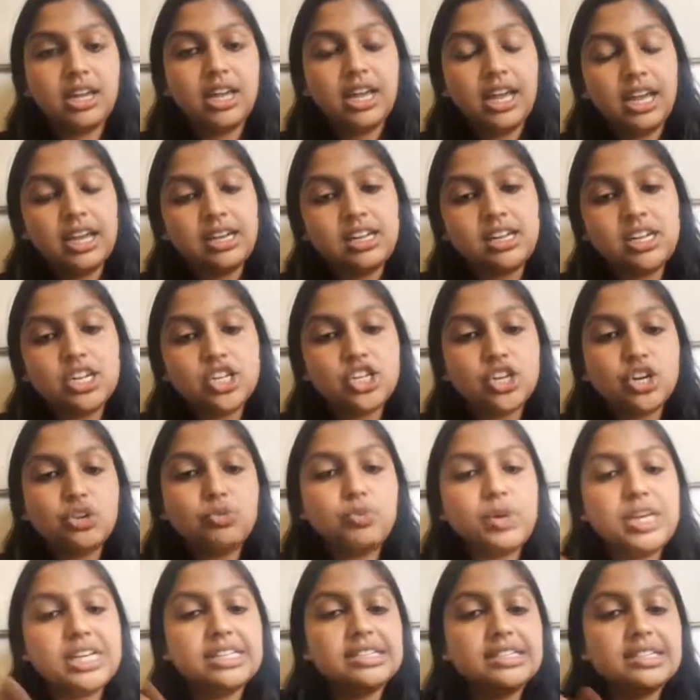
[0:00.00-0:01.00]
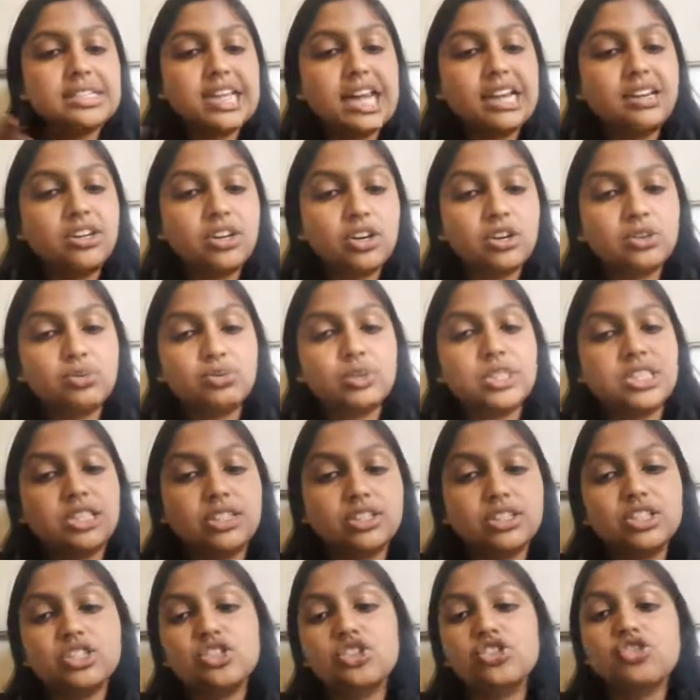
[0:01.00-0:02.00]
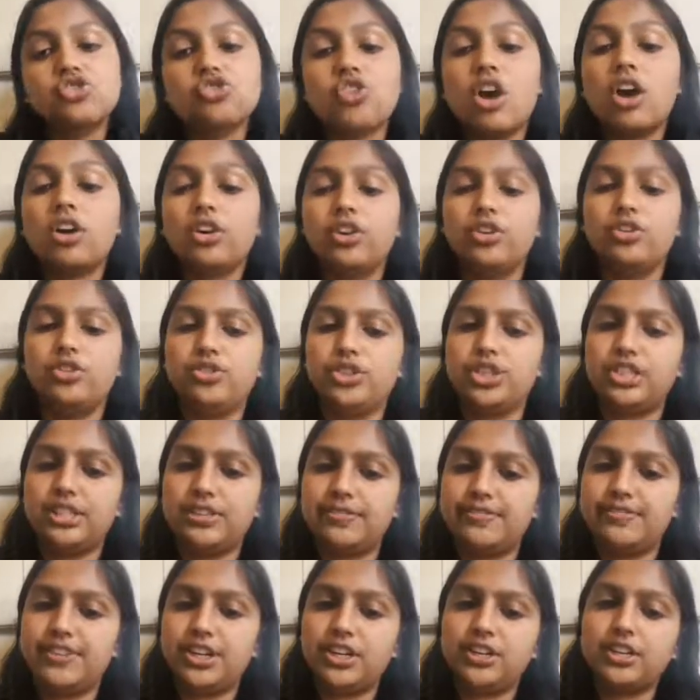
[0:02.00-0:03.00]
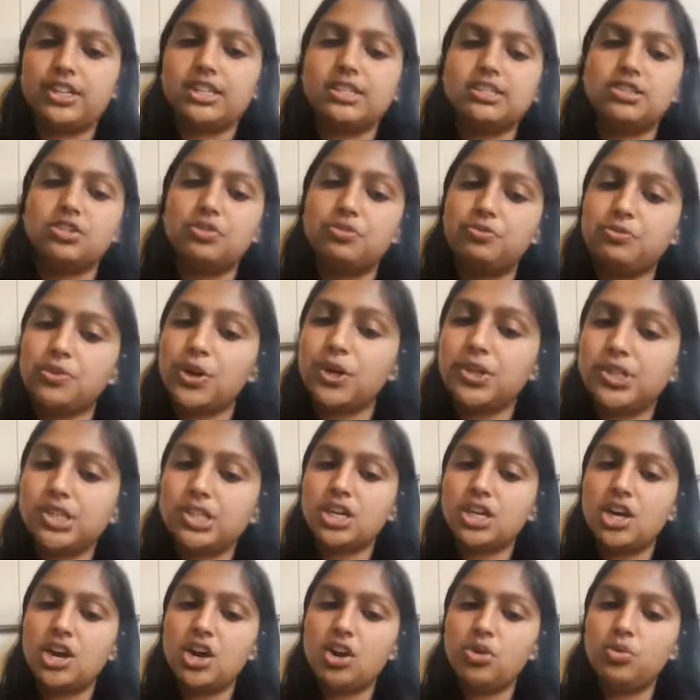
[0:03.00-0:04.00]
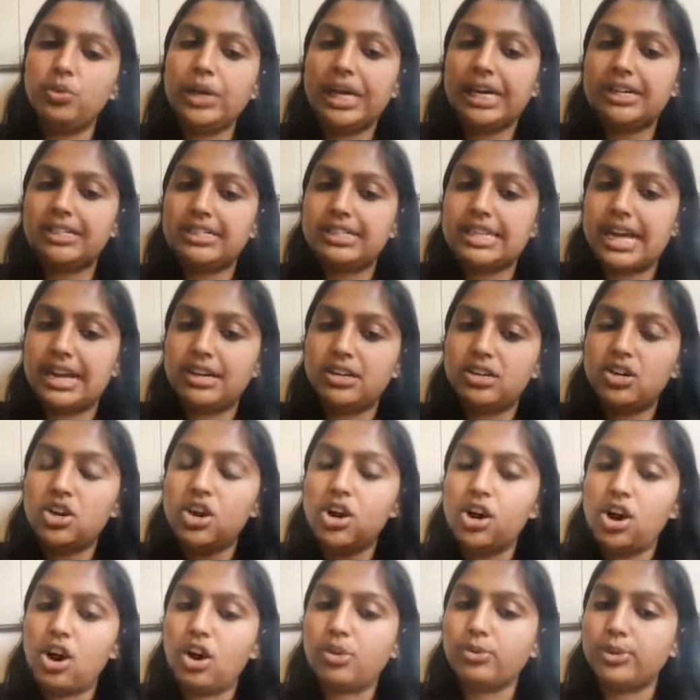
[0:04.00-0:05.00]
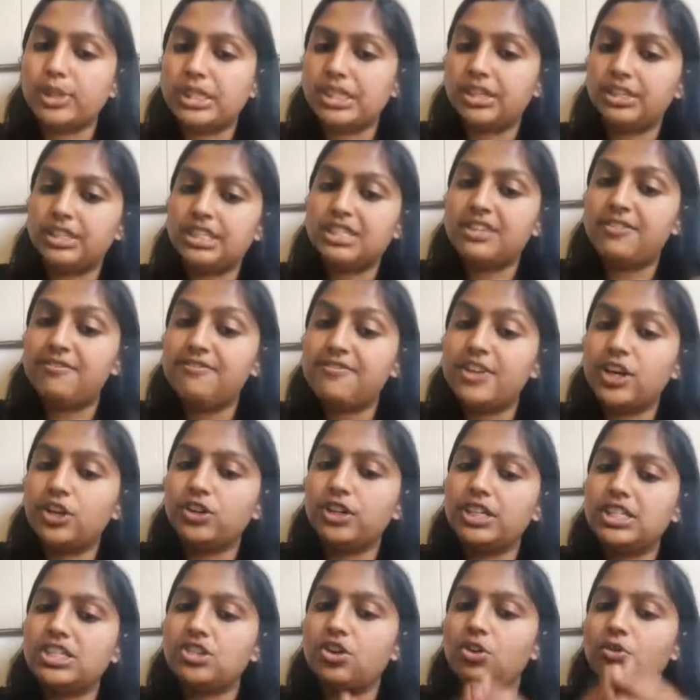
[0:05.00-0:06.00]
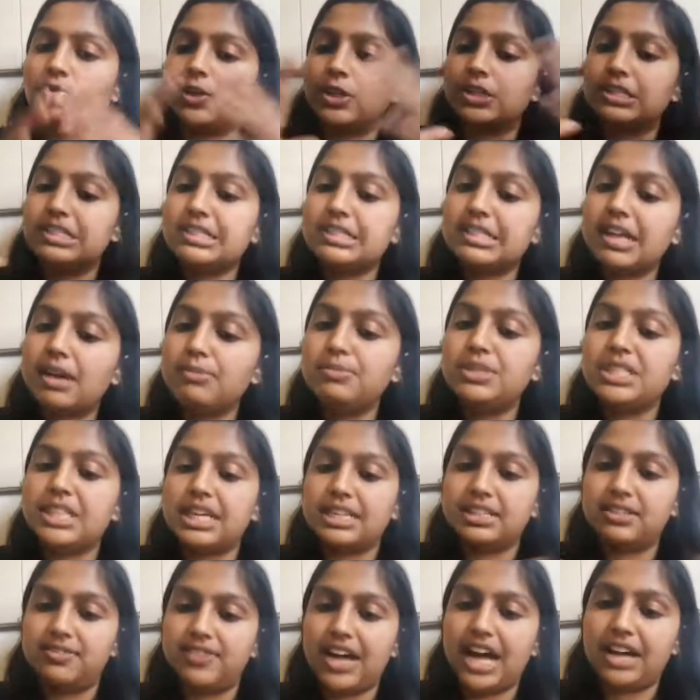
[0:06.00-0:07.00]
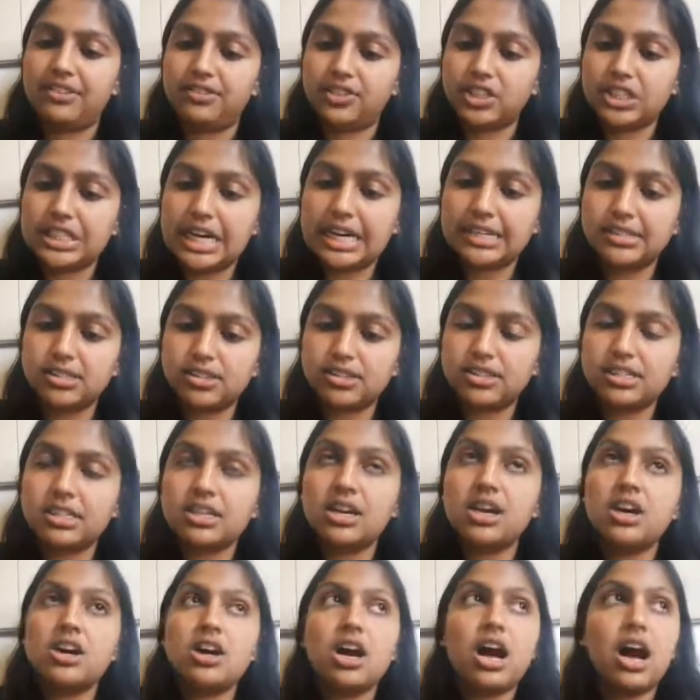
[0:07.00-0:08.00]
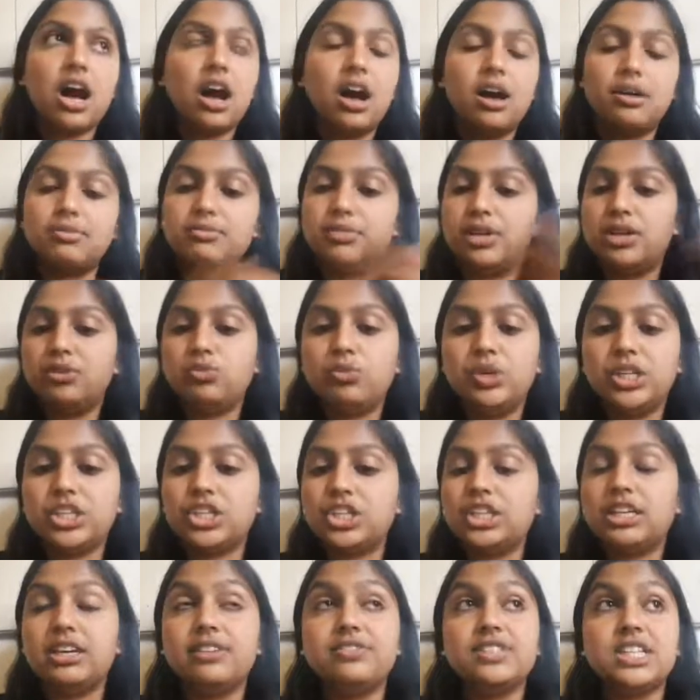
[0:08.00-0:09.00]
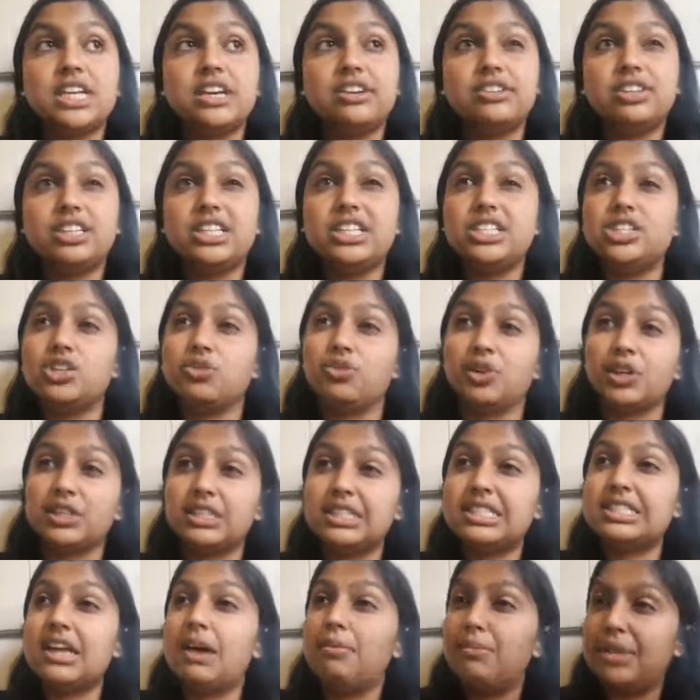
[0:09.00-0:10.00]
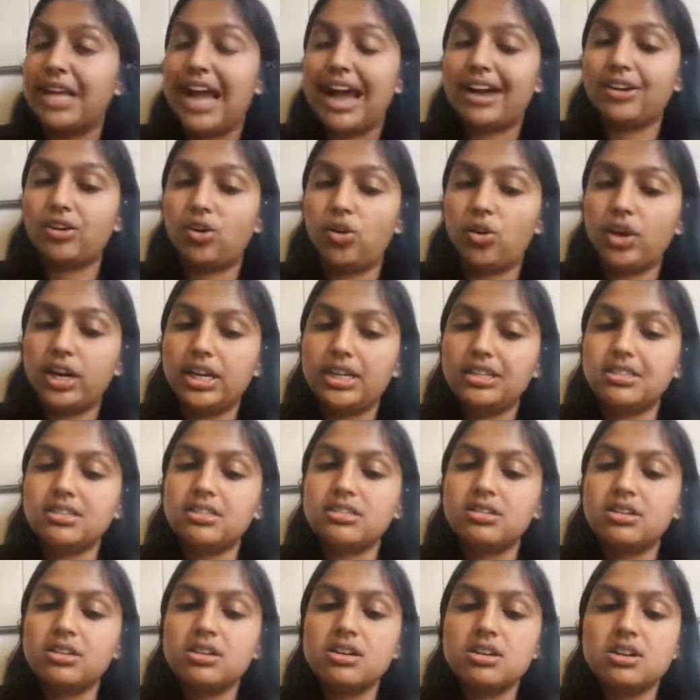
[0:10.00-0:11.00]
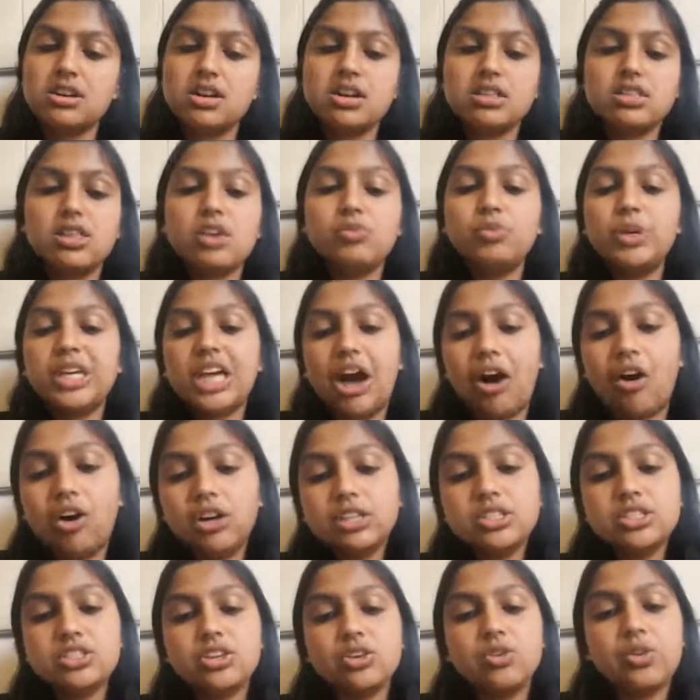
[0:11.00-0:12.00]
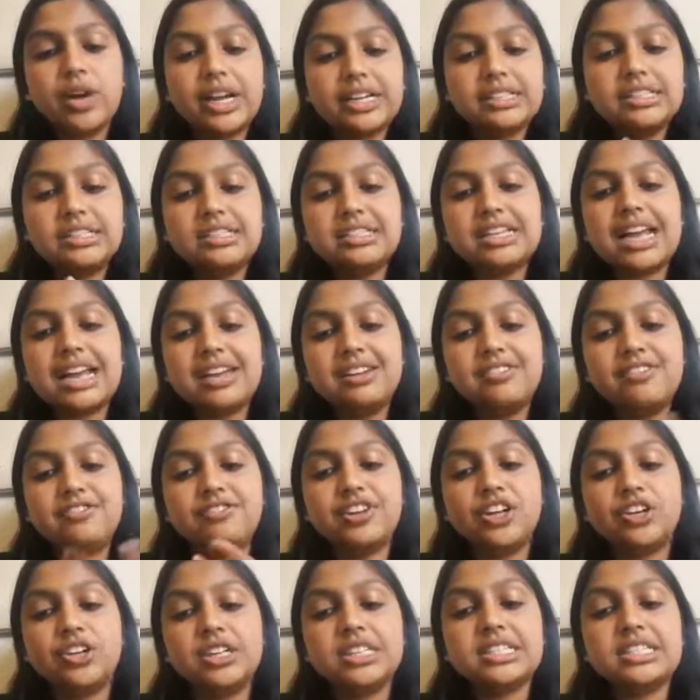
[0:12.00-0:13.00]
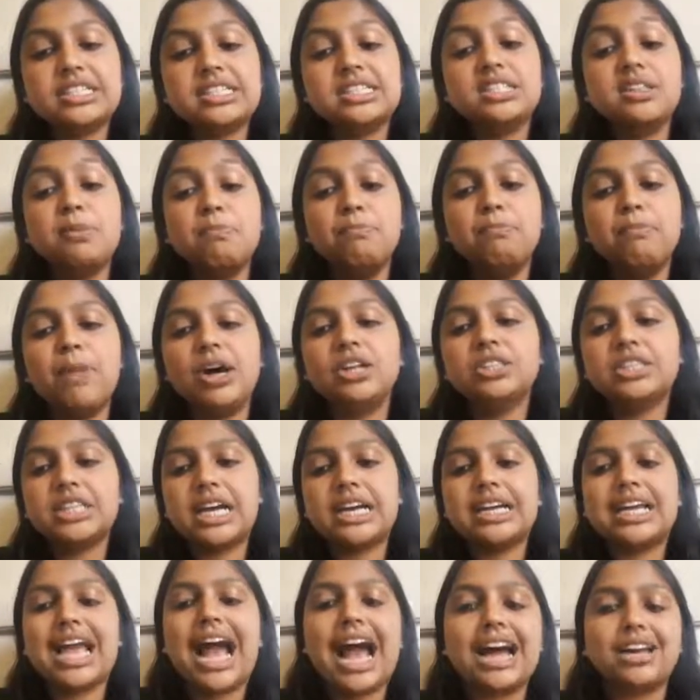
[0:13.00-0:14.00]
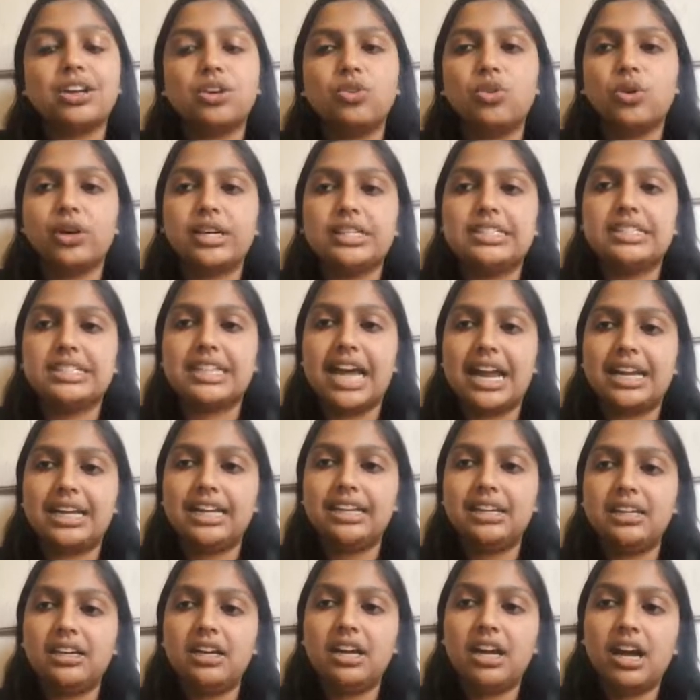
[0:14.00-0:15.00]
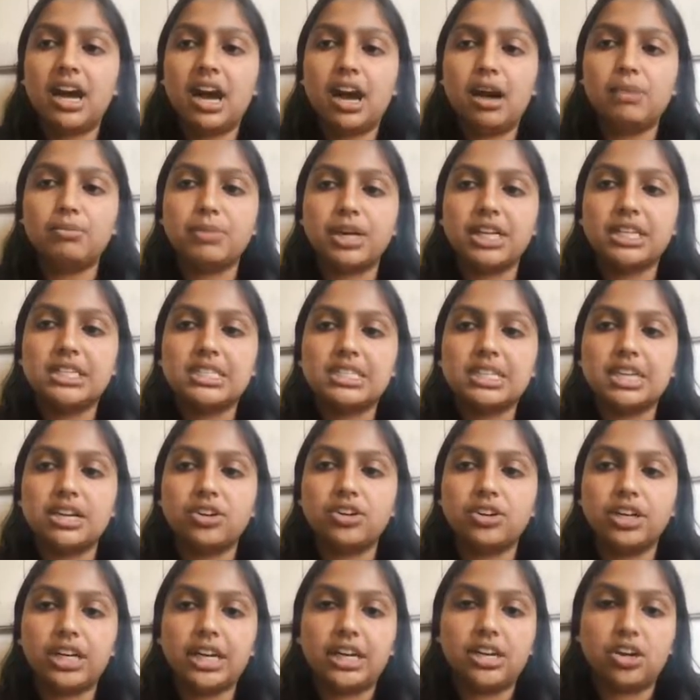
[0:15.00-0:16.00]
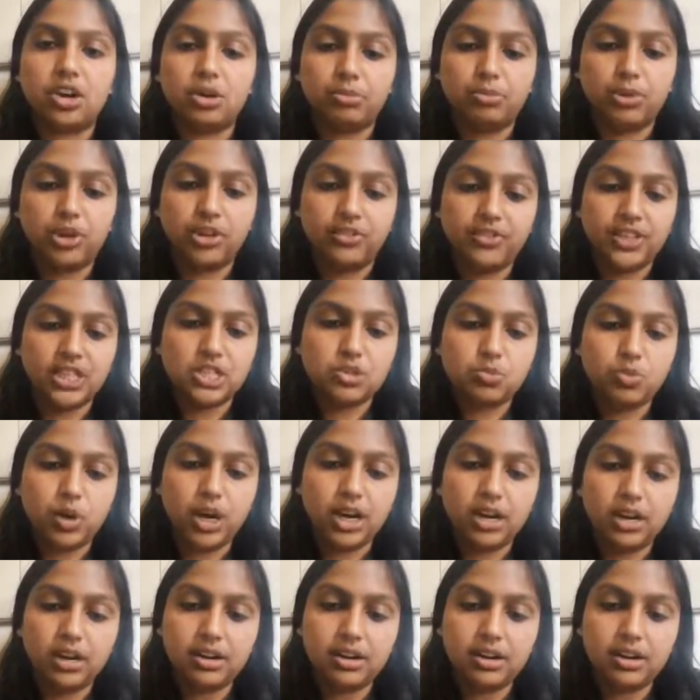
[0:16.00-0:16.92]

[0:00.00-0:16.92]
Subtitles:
In addition, we extend our results to stronger notions of fairness. So first, we extend our results to fairness over subsets of advertisers, which gives guarantees over subcategories. Then we also extend fairness to the multi-category setting considered in our previous work.